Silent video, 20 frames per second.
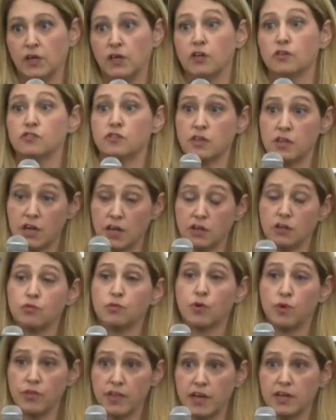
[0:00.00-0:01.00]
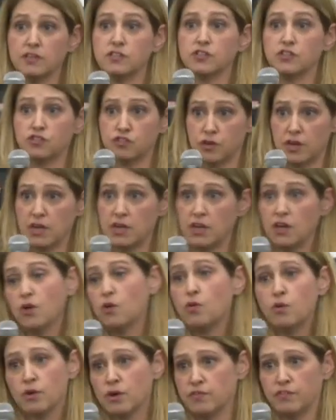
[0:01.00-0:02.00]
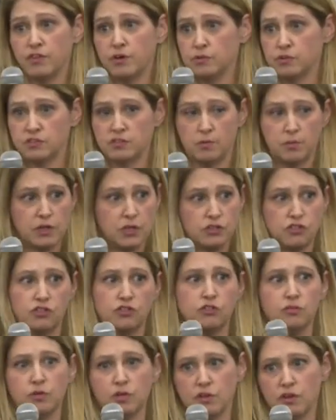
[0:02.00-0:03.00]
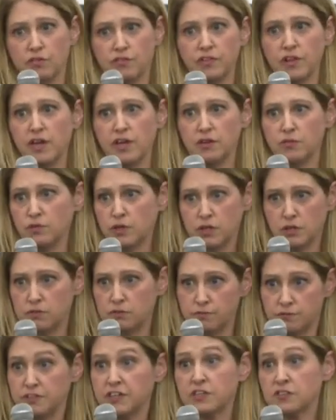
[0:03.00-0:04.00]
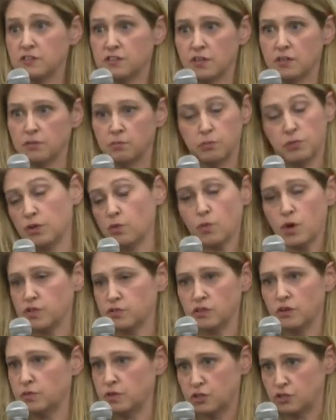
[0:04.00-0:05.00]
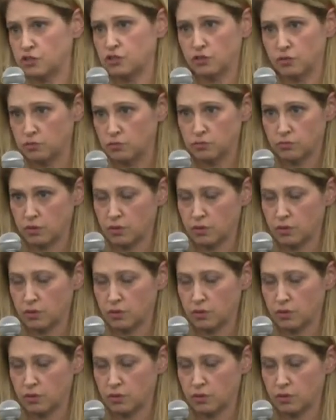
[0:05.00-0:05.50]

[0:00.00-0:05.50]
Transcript: so that I could roll that into training, or if there was some issue with our flight, we could fix it. There was no issue.